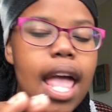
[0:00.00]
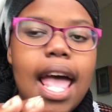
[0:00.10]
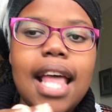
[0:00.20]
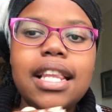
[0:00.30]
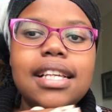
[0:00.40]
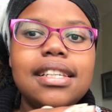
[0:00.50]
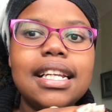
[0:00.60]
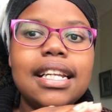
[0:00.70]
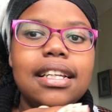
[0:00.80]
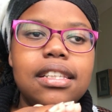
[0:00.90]
and there's a
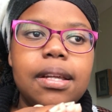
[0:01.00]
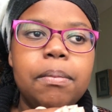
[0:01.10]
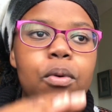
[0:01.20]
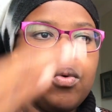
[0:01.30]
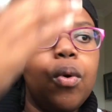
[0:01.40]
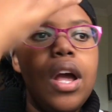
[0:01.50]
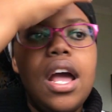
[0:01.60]
real taboo